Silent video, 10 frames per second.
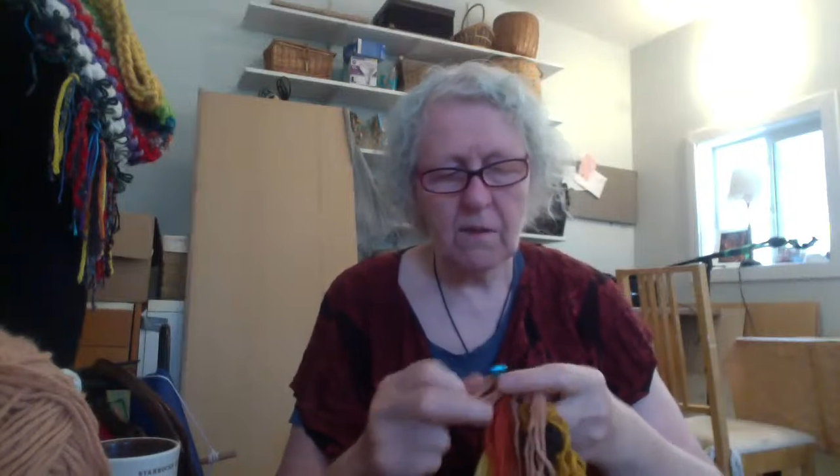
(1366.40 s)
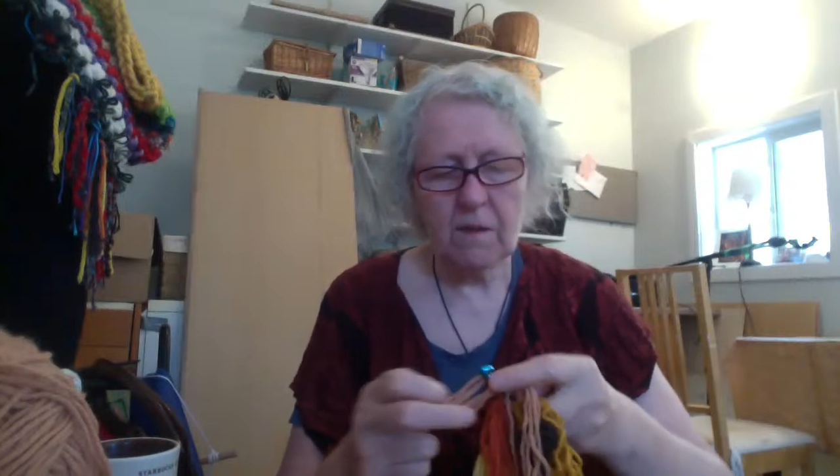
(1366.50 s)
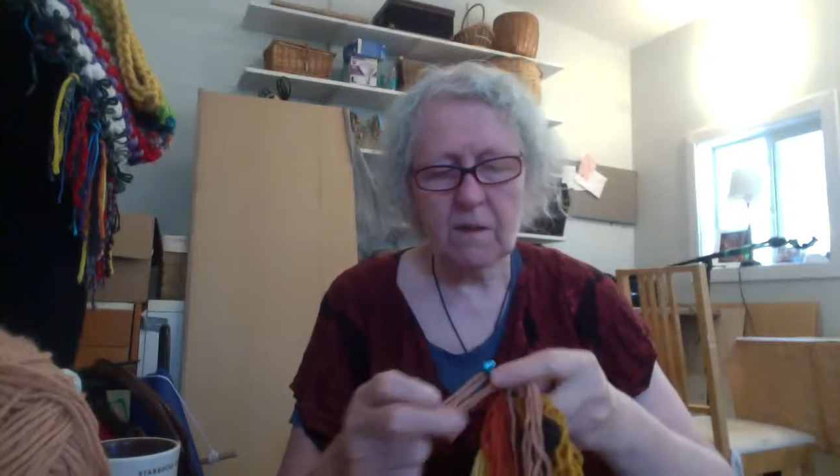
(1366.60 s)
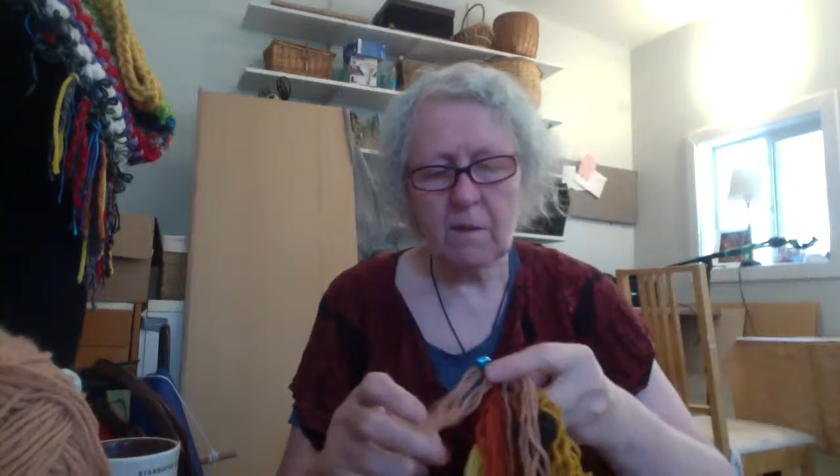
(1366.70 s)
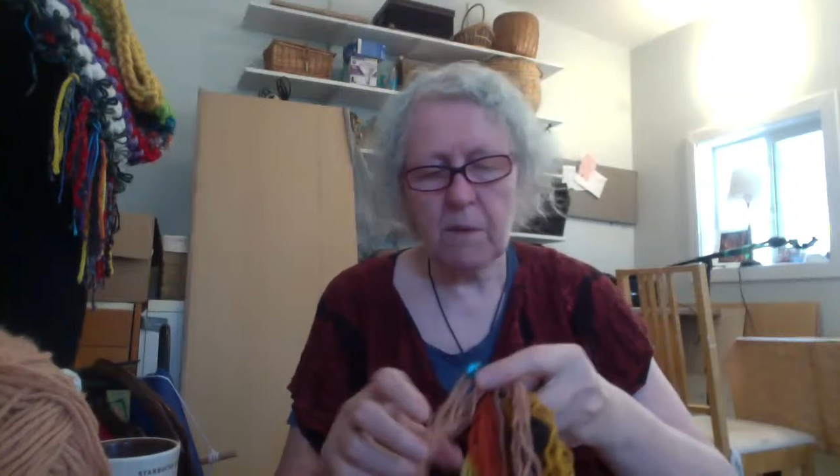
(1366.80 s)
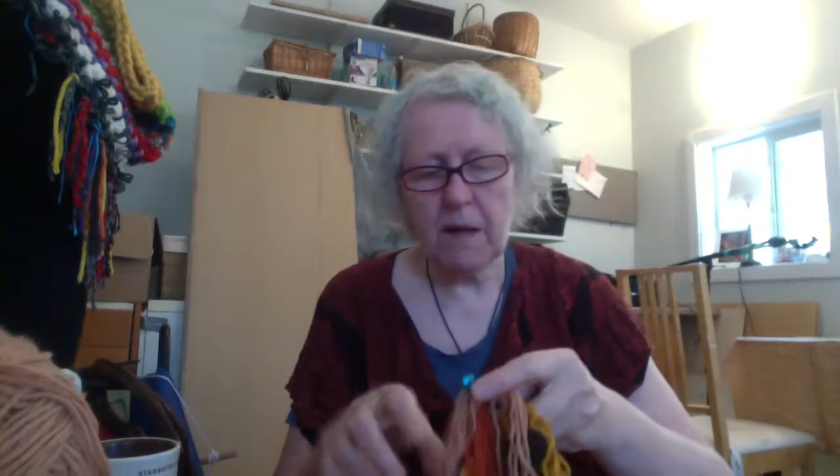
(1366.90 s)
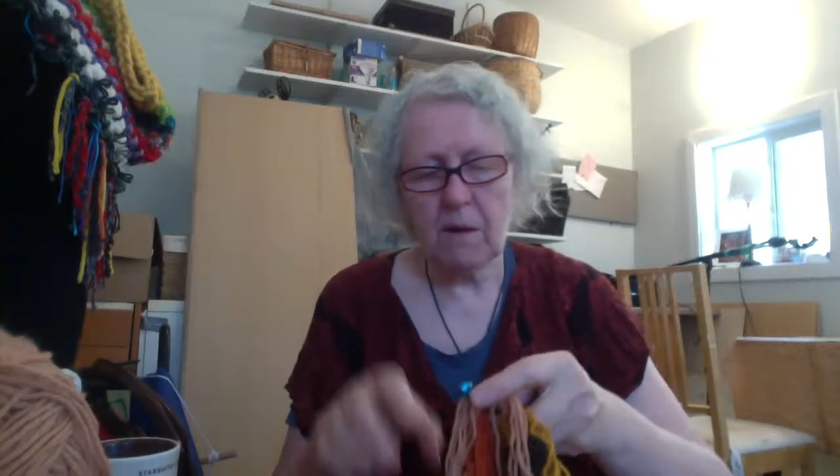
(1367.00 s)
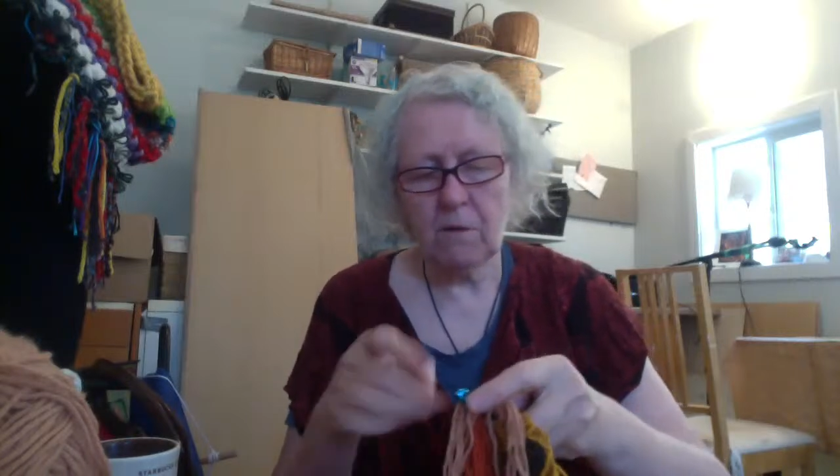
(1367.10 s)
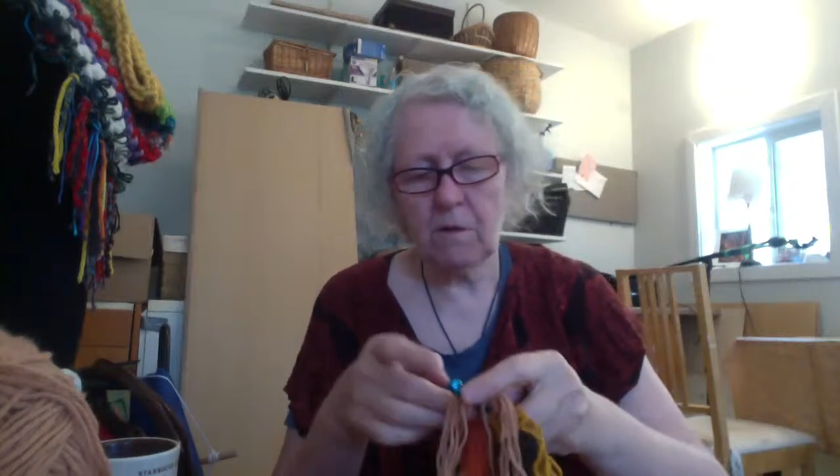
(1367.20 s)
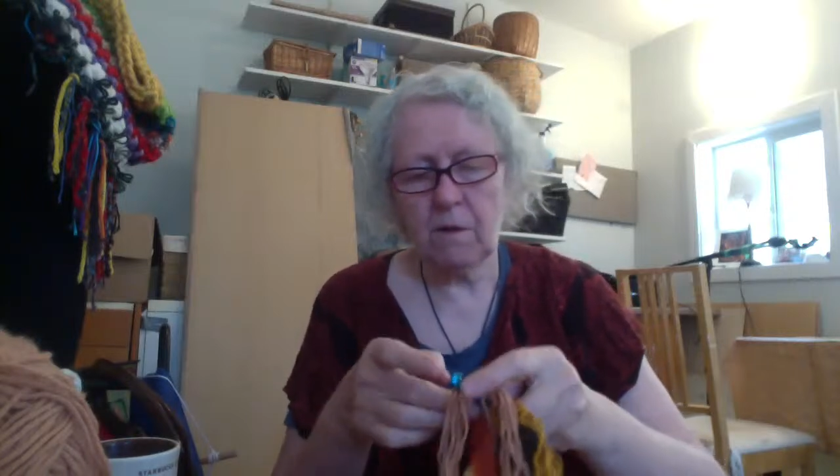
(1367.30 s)
This is a
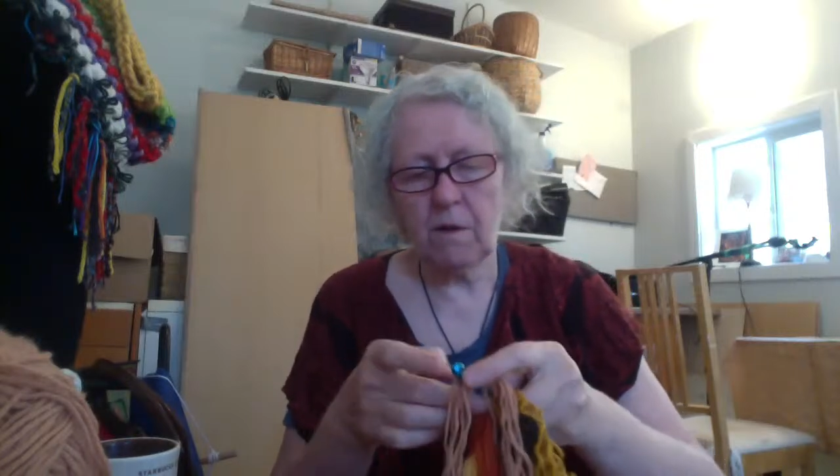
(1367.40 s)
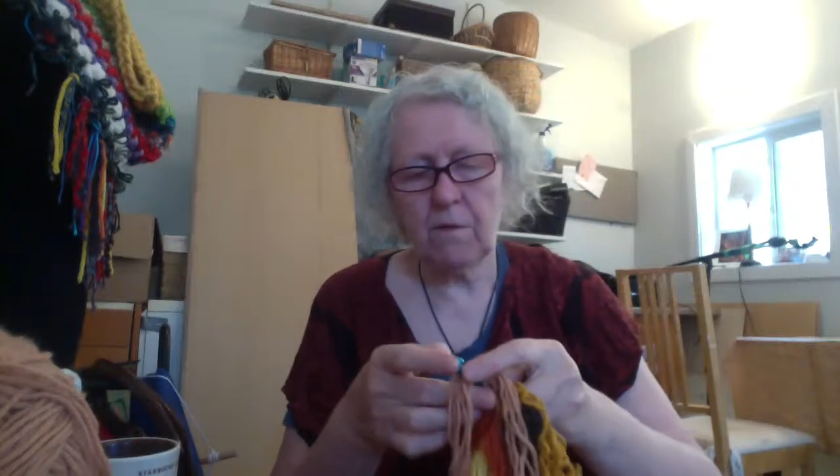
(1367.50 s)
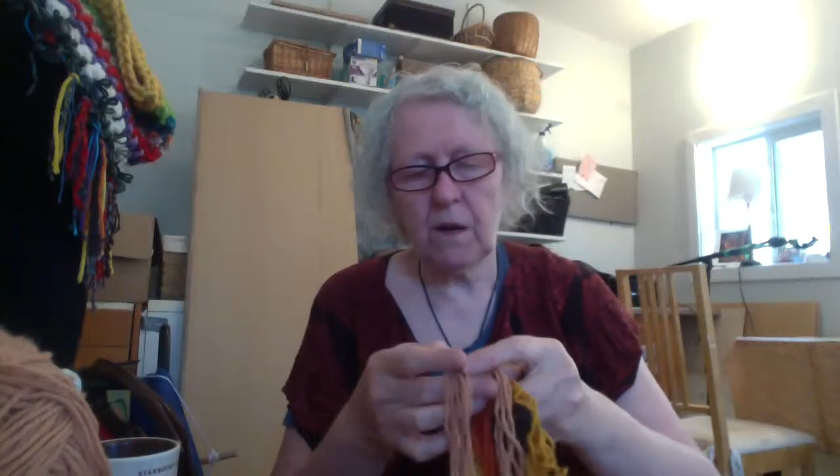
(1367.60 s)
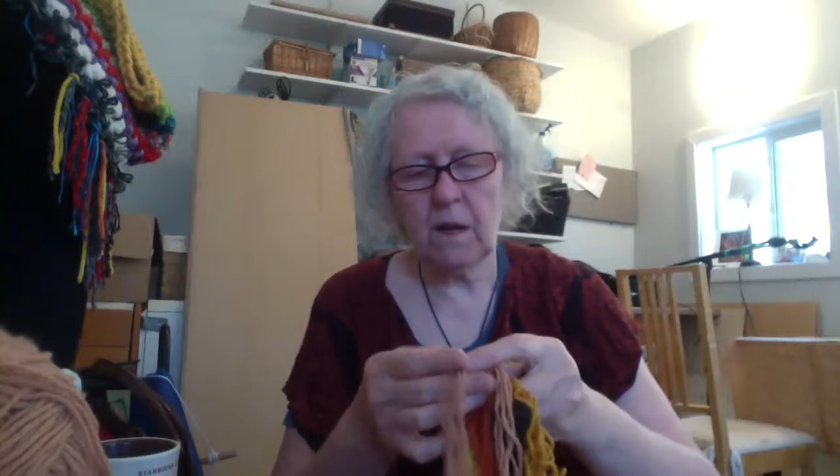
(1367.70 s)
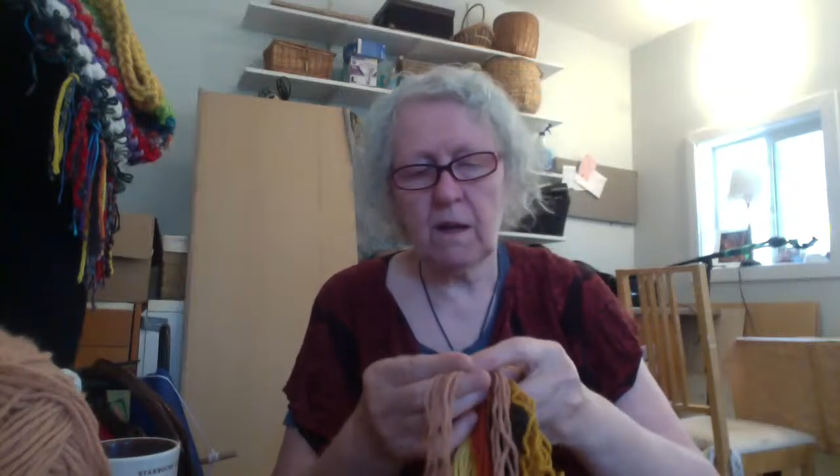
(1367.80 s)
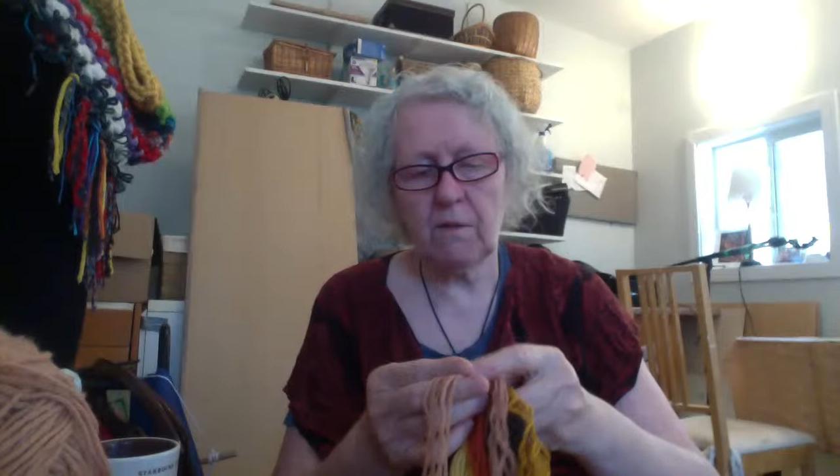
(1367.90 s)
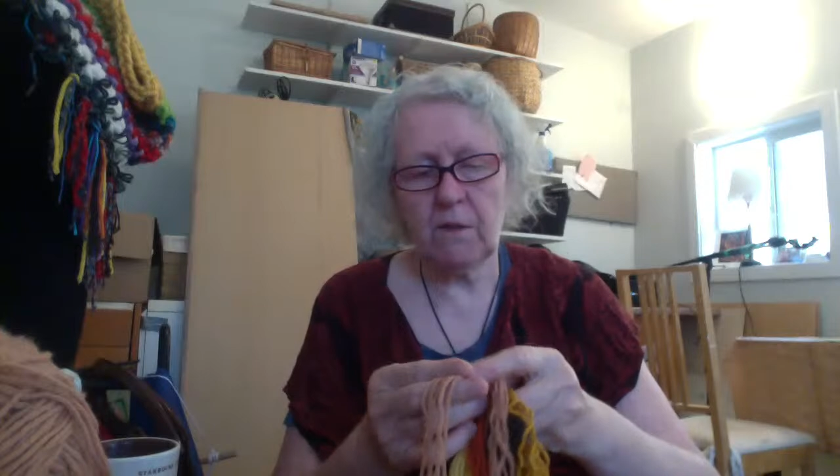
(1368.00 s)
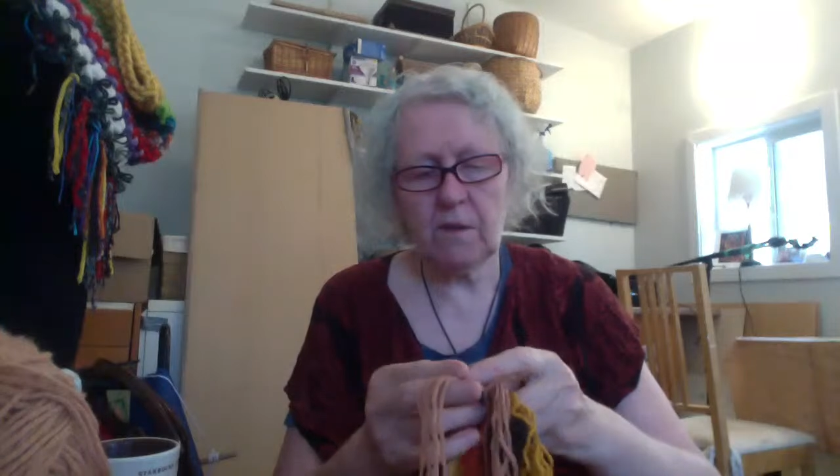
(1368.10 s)
pound of love.